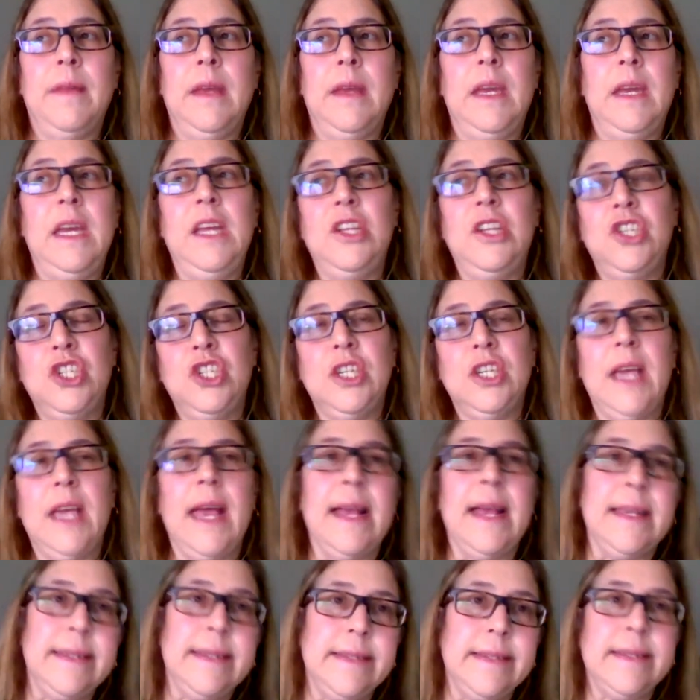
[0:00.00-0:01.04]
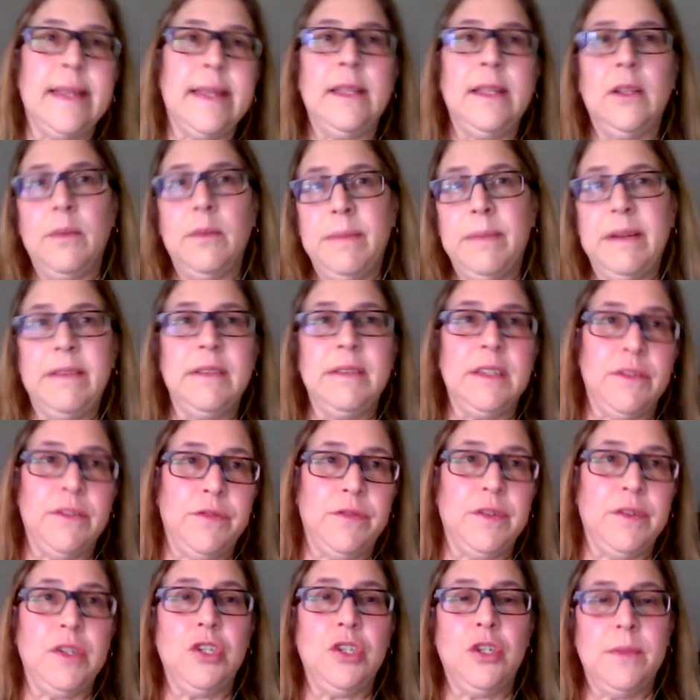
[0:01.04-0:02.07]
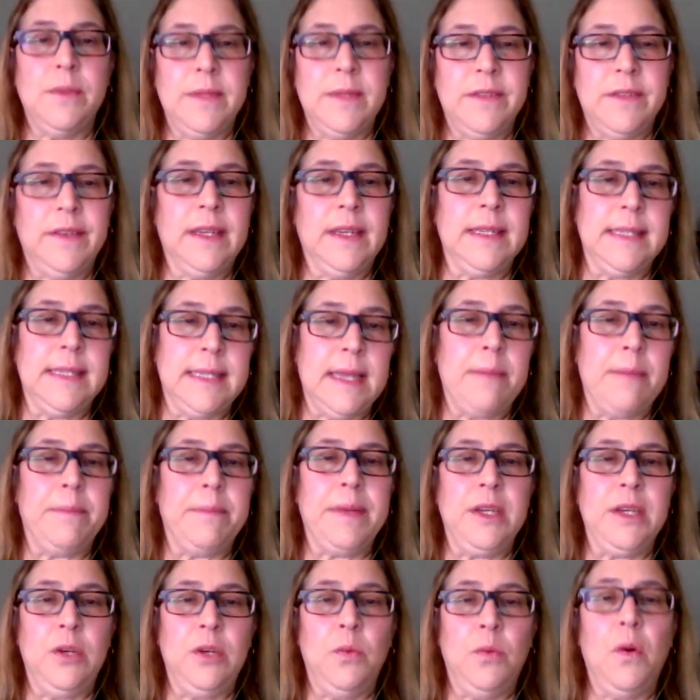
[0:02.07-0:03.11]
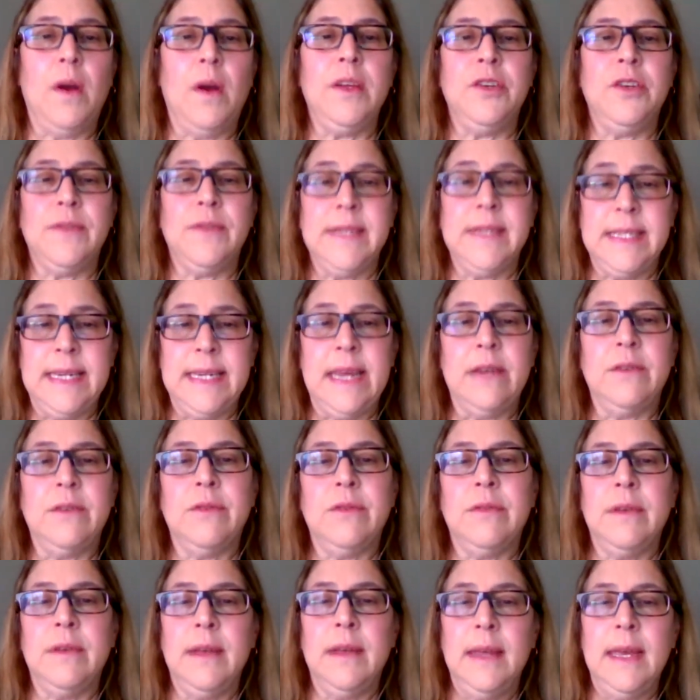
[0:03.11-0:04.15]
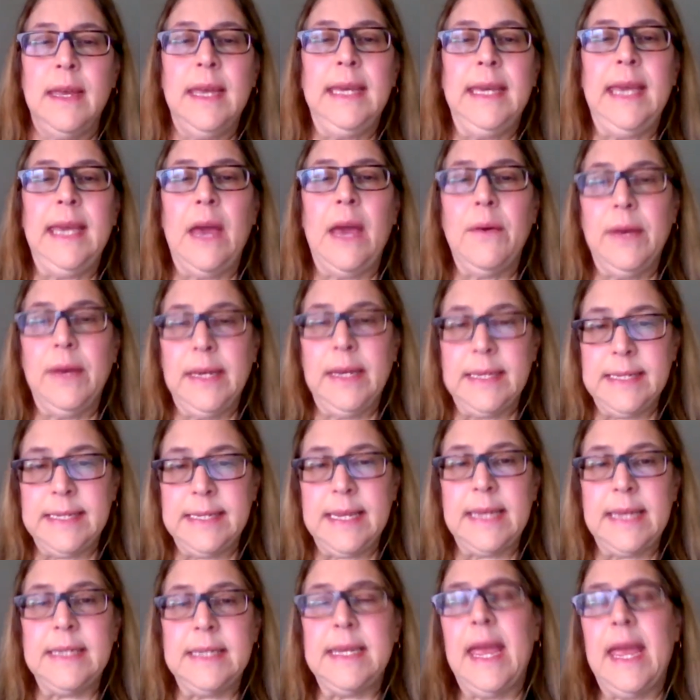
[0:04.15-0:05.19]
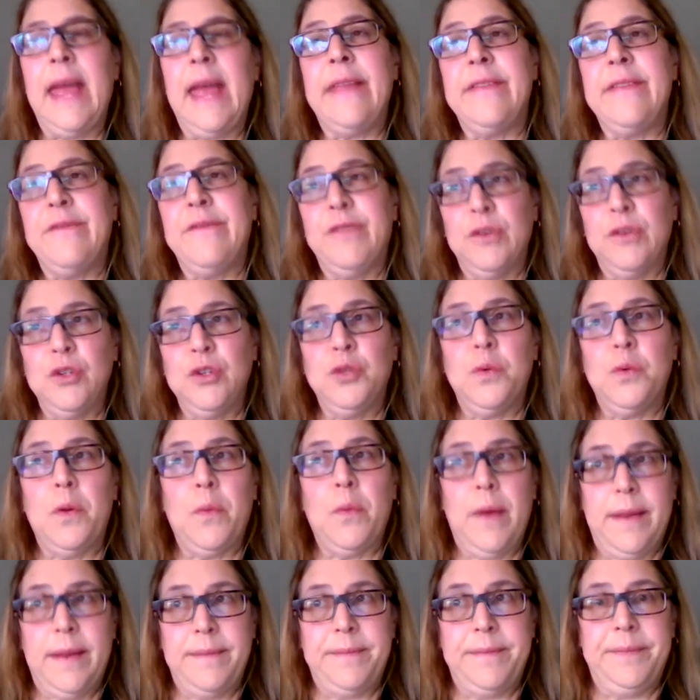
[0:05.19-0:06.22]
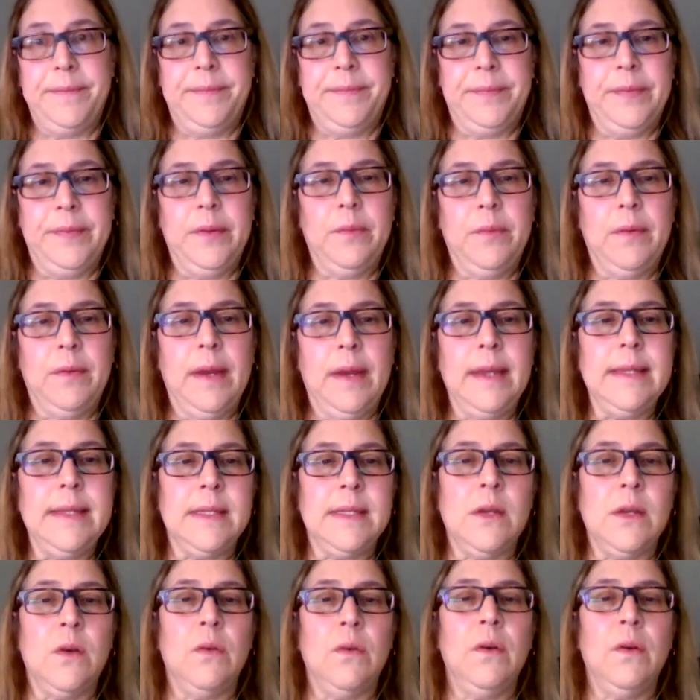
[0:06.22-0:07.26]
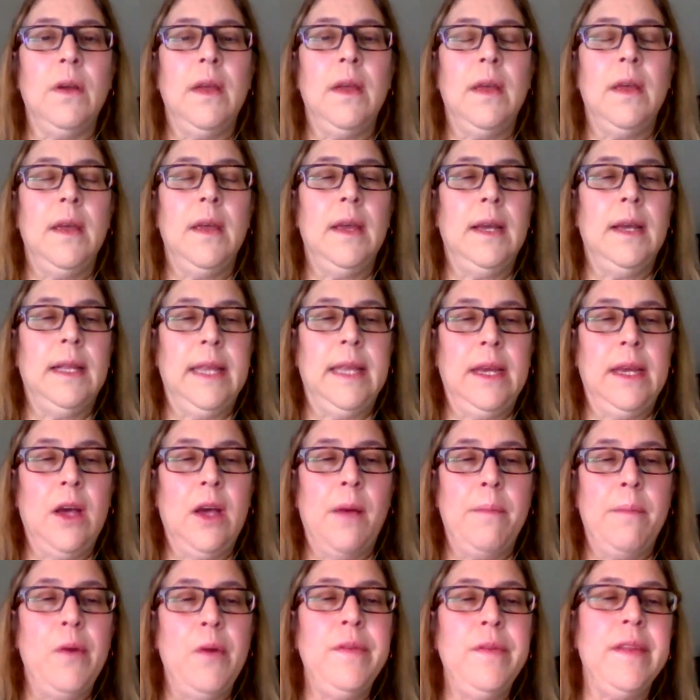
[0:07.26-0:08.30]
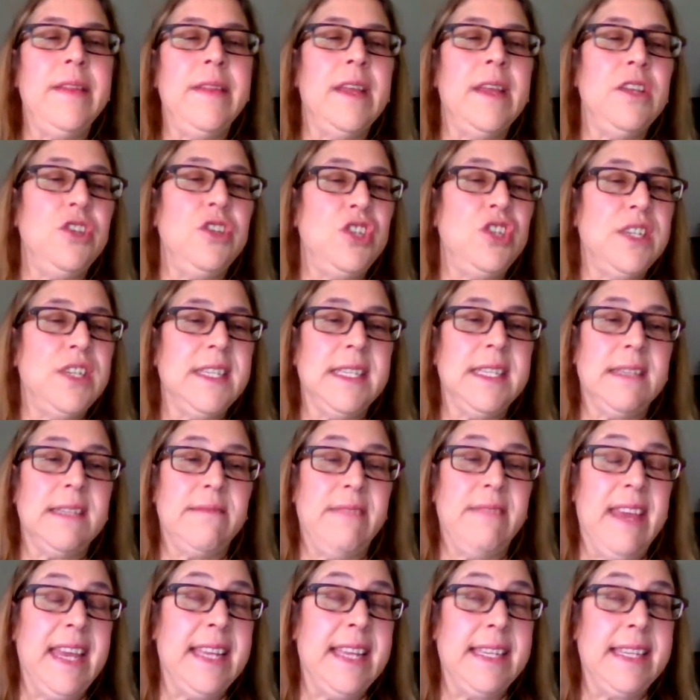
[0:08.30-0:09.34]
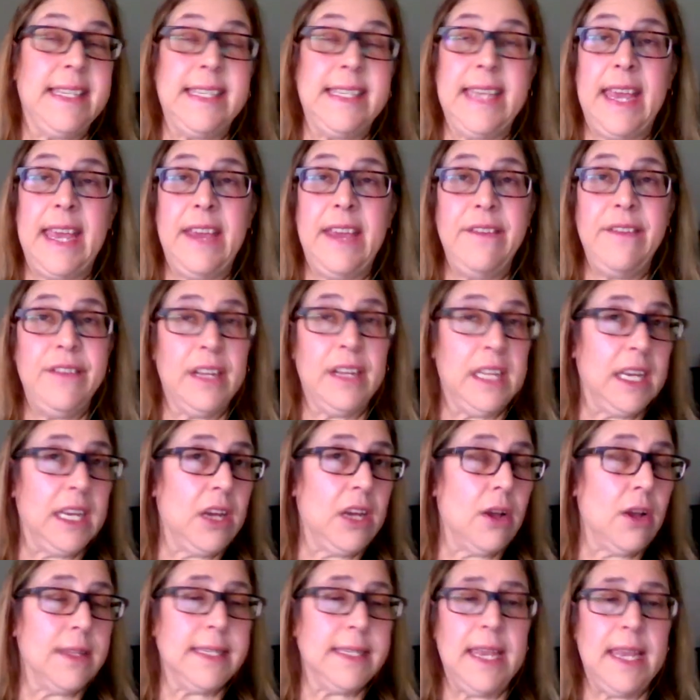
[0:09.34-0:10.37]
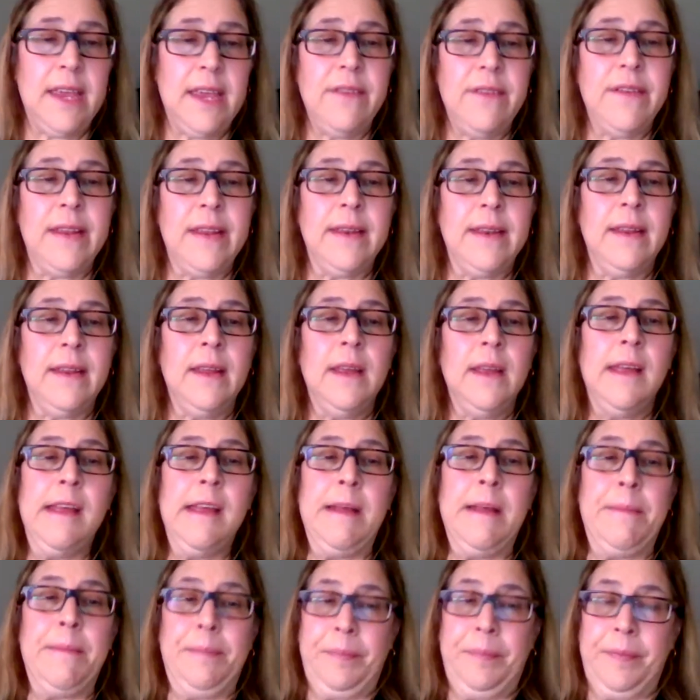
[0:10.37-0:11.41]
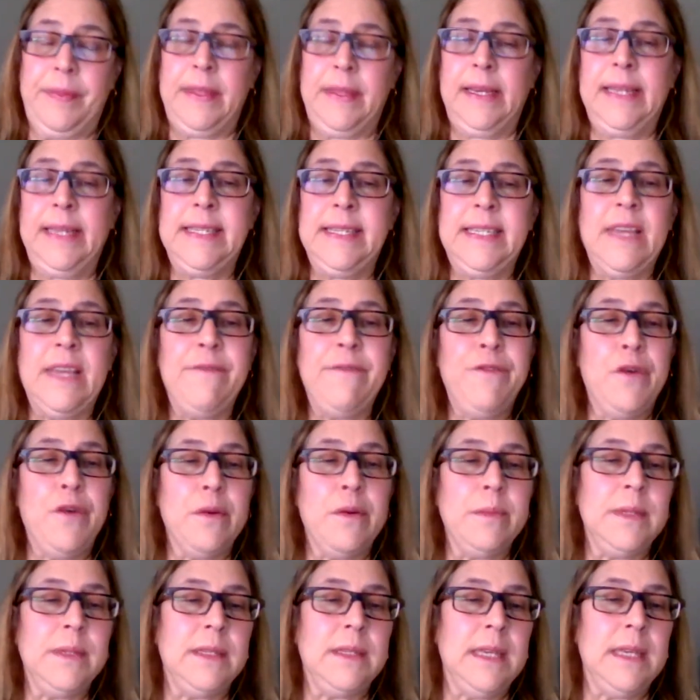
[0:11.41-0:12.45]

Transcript: each has a little bit different in terms of consent, but you want your standard Gowan consent and the virtual one, right? So click on both, and then you just hit save, click on save, and the consent form's